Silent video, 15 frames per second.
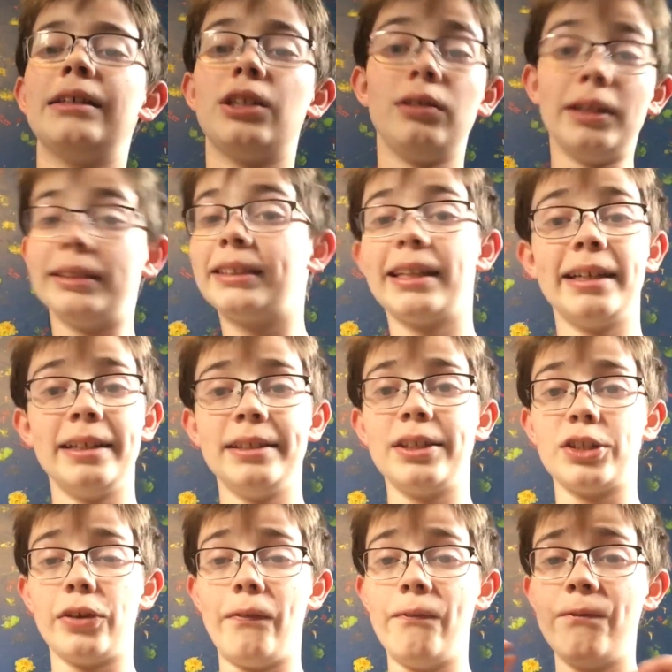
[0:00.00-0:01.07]
So let's get
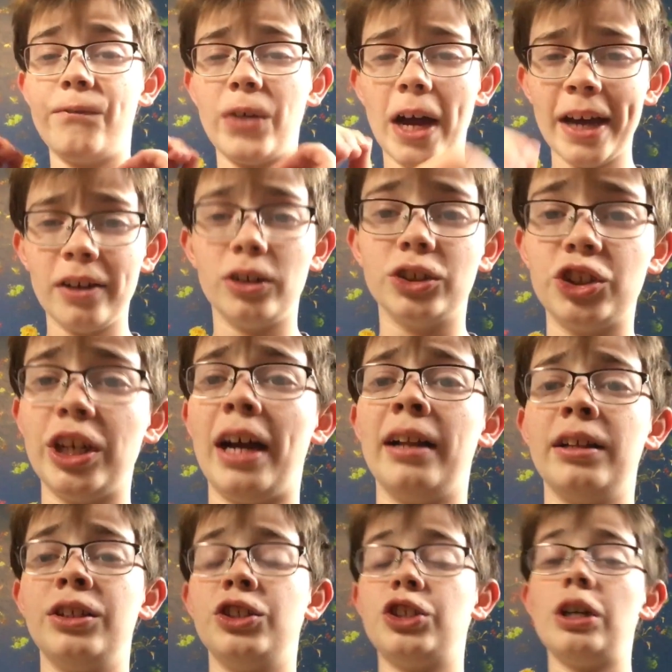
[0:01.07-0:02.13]
into the final
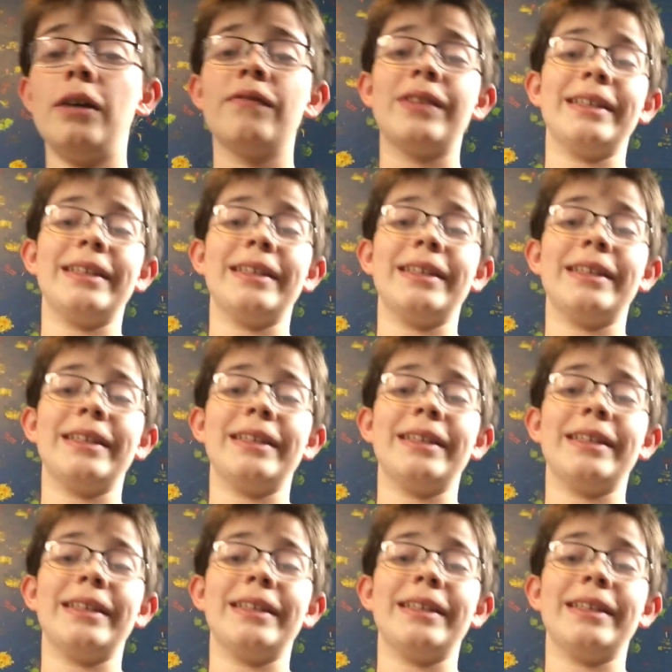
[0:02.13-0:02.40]
challenge of